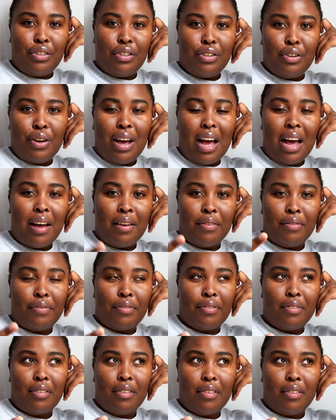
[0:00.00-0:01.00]
you know,
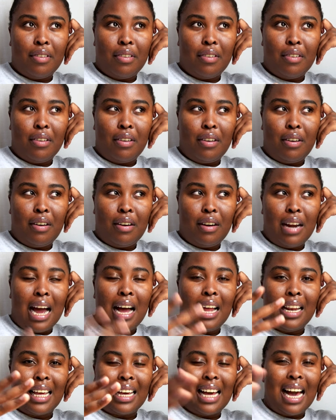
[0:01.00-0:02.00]
have
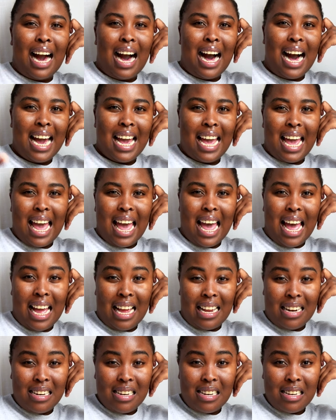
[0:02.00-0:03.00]
like a high
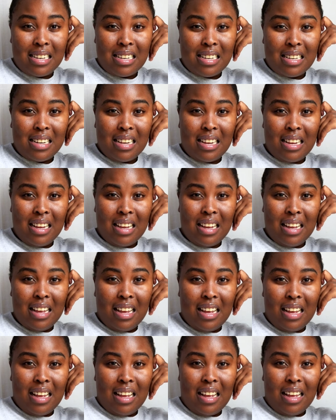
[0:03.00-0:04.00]
end
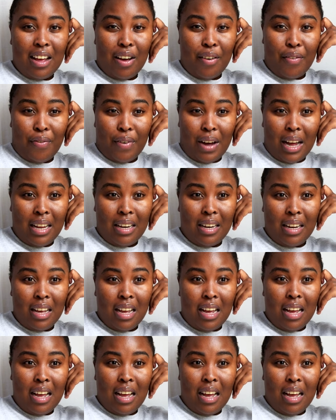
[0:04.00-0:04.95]
fun